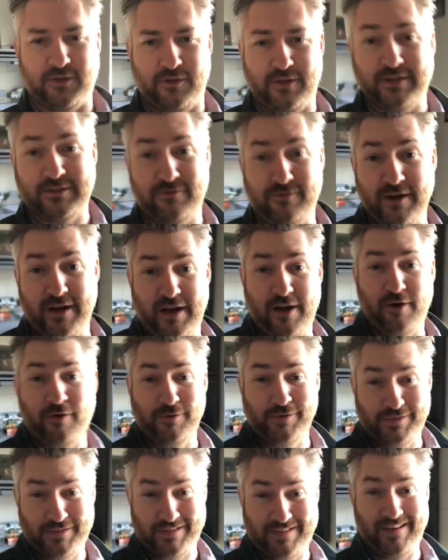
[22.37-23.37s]
this video
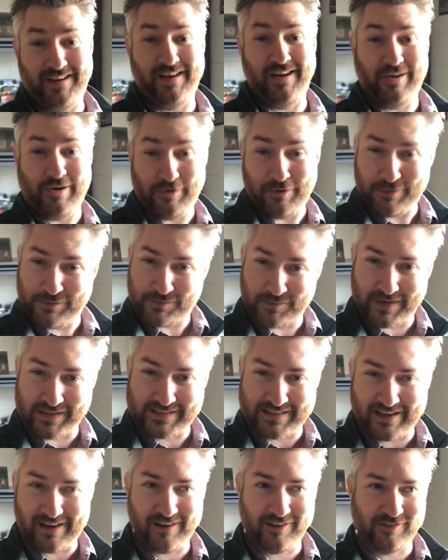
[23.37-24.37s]
is to introduce
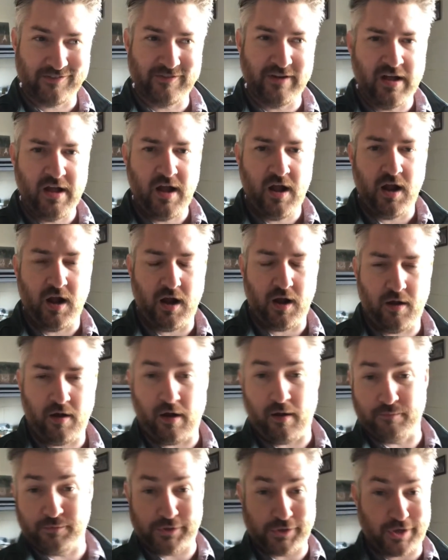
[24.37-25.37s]
myself.
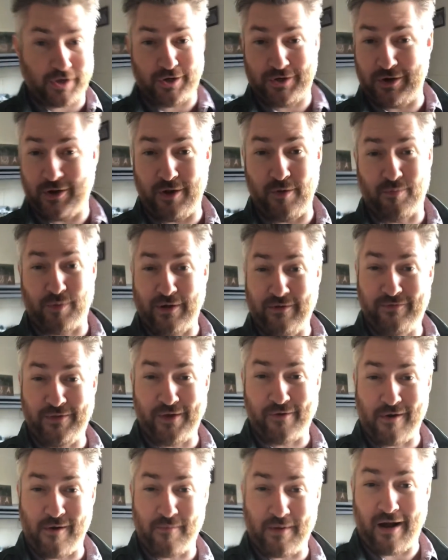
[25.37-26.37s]
I'm just going to show you briefly
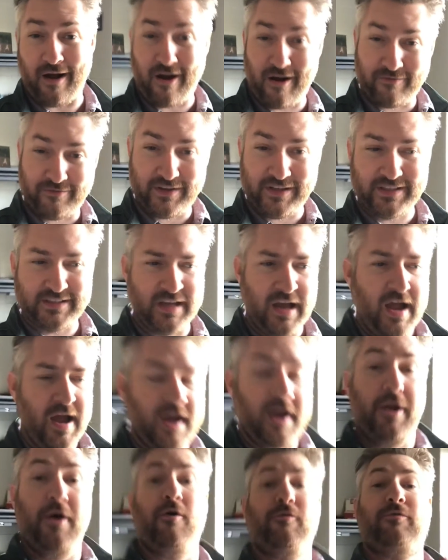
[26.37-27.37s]
around my office,
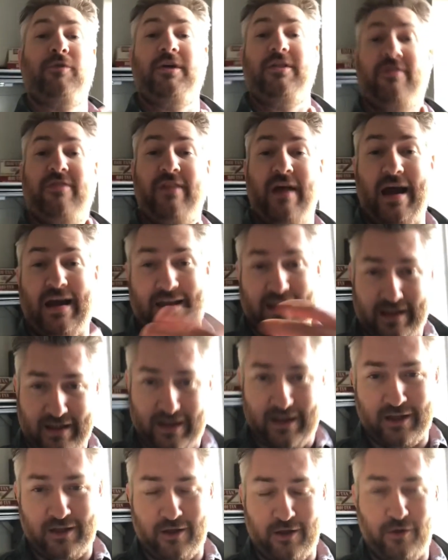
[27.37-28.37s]
and hopefully that can
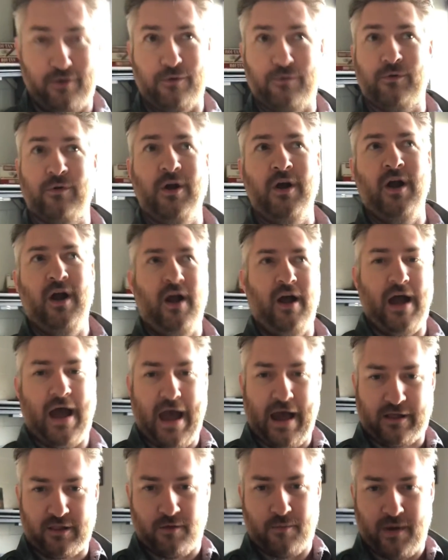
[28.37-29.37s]
get you
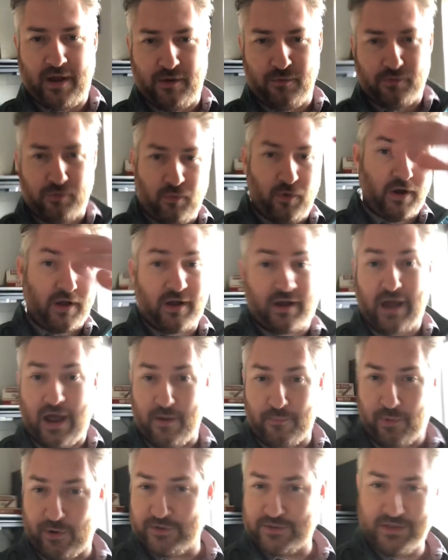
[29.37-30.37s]
acclimated with what kind
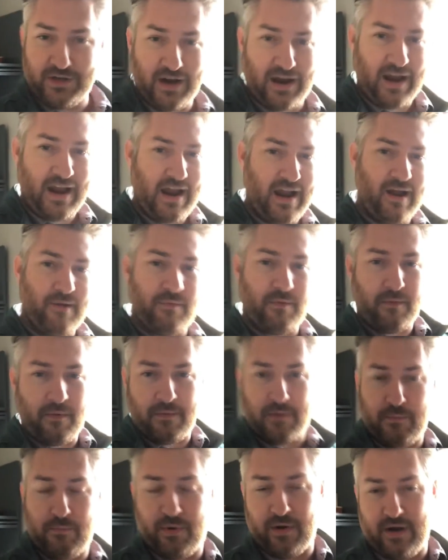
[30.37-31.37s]
of person I am, and
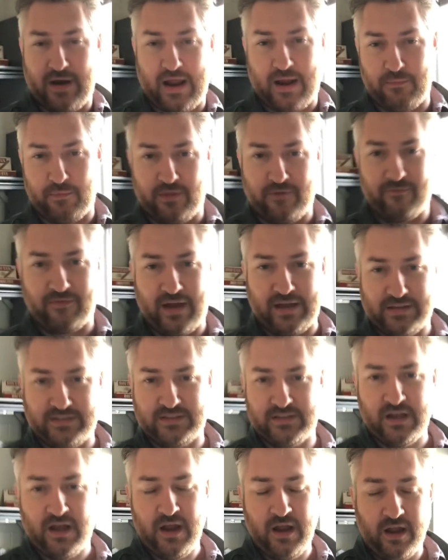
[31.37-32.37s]
maybe put a name with a face
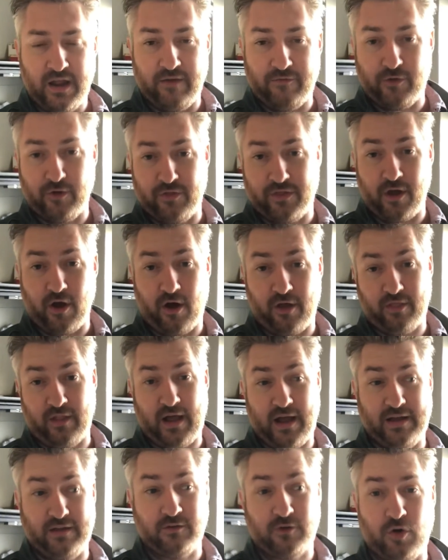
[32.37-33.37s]
if you're in the
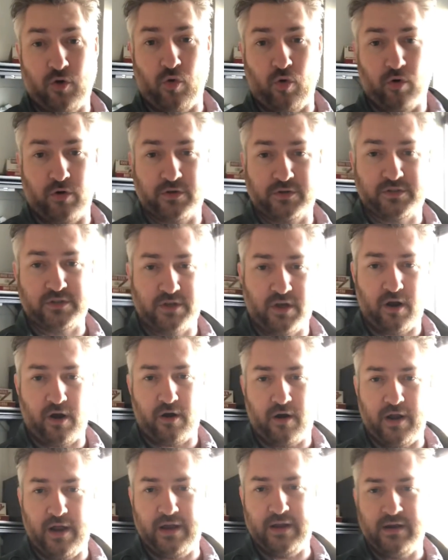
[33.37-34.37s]
online course. All
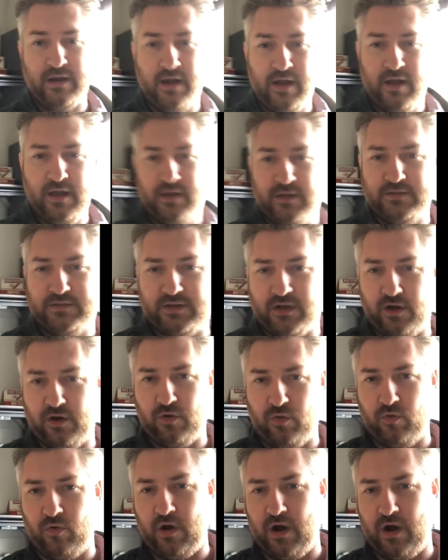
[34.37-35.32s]
right. So